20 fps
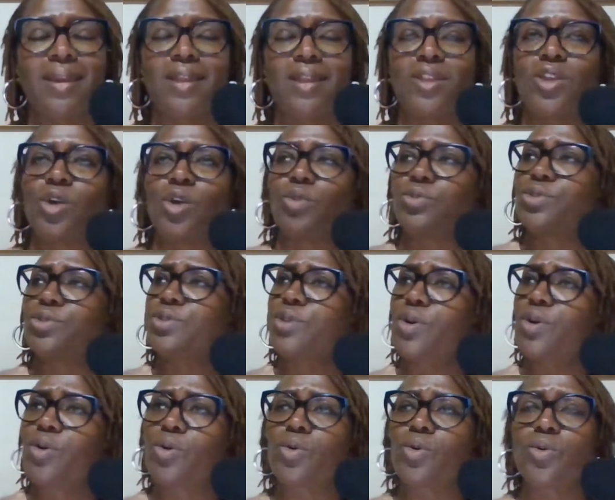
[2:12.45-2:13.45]
in your
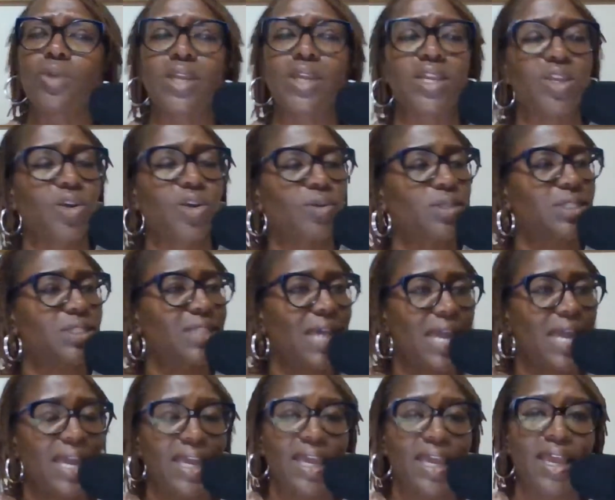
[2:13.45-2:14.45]
soul, in your
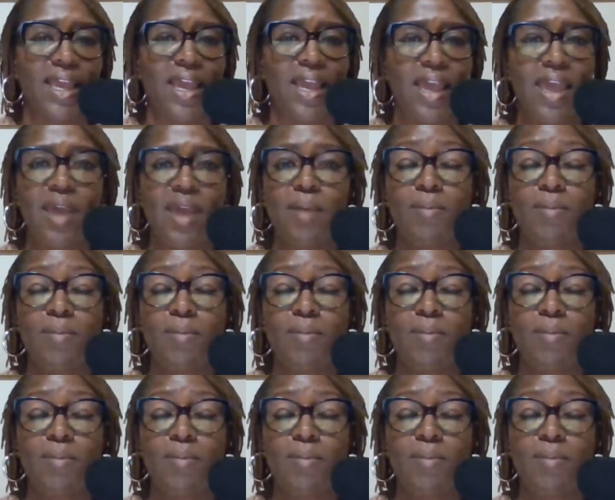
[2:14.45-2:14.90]
psyche,